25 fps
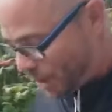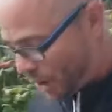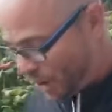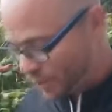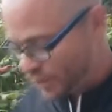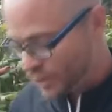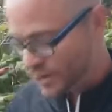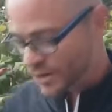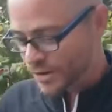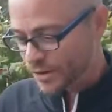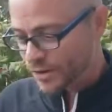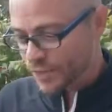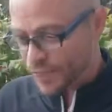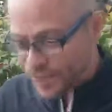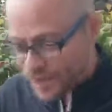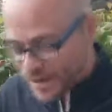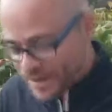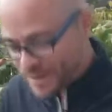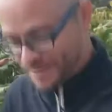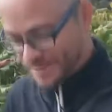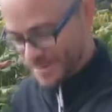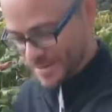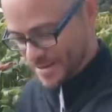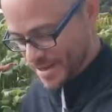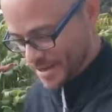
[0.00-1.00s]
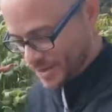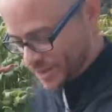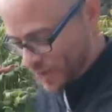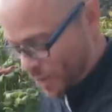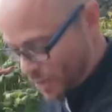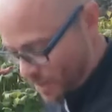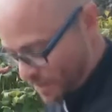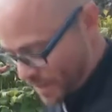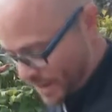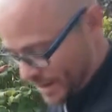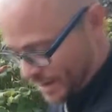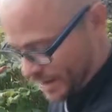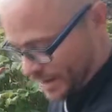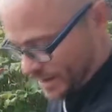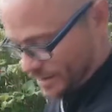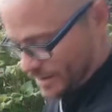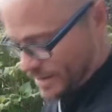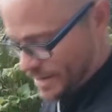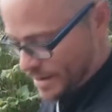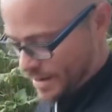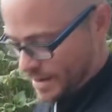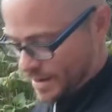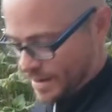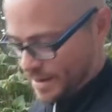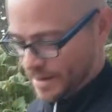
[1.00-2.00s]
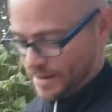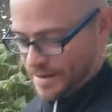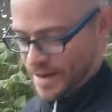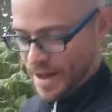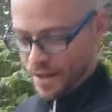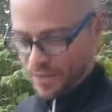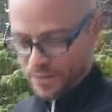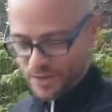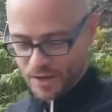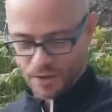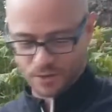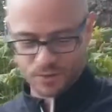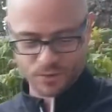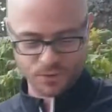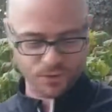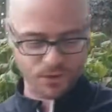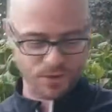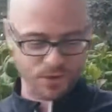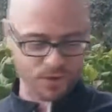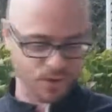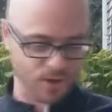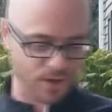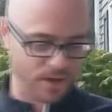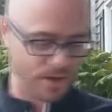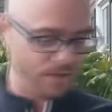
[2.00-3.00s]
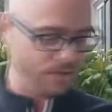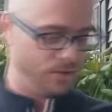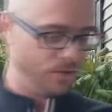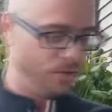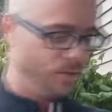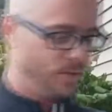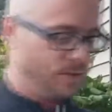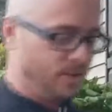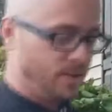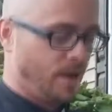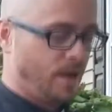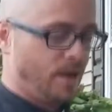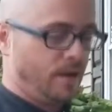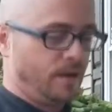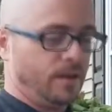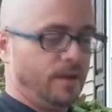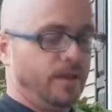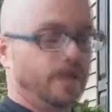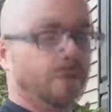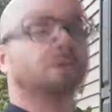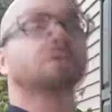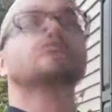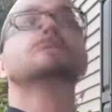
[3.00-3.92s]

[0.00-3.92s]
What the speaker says: all the little things that don't make it. Now, the other thing you can do is kind of like,